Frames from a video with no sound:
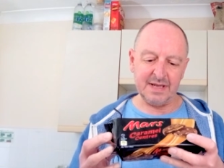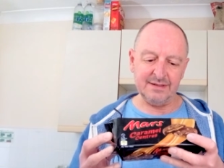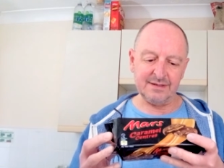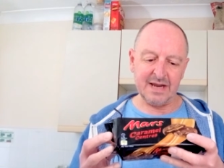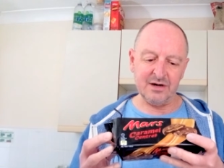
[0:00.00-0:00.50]

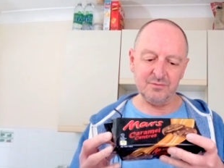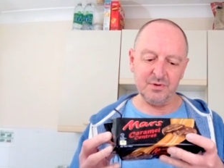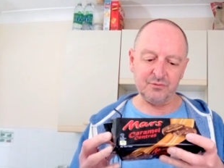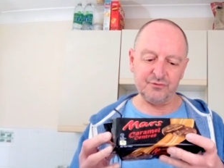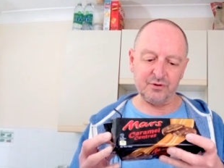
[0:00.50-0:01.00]
and
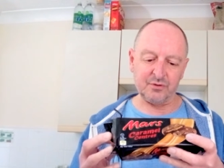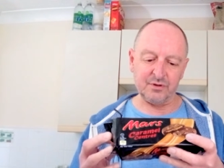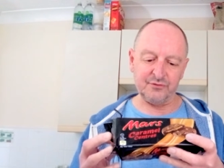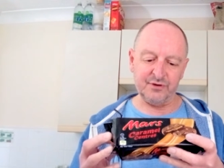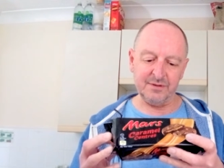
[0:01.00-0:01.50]
caramel
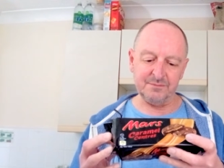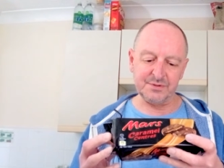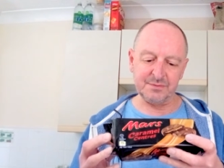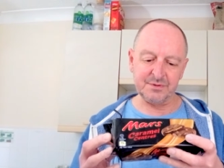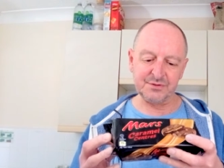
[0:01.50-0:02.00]
chocolate
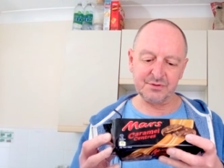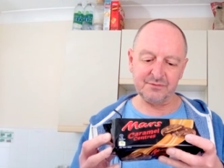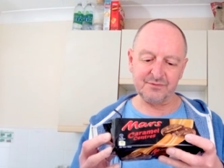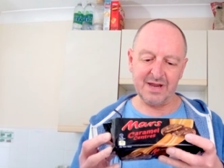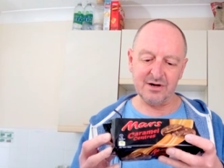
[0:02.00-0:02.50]
chips with a
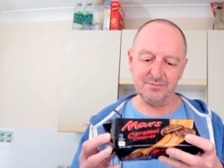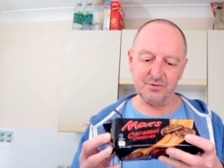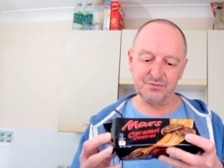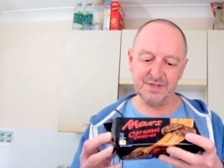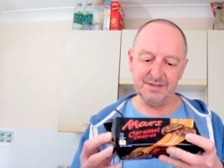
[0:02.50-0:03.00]
soft
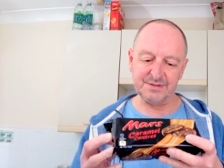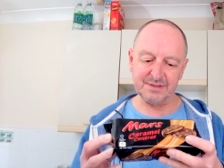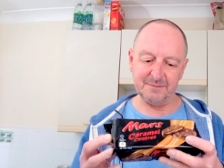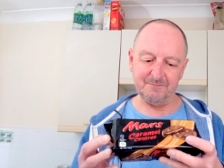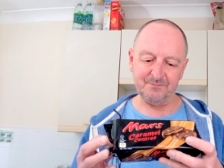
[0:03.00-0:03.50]
caramel centre.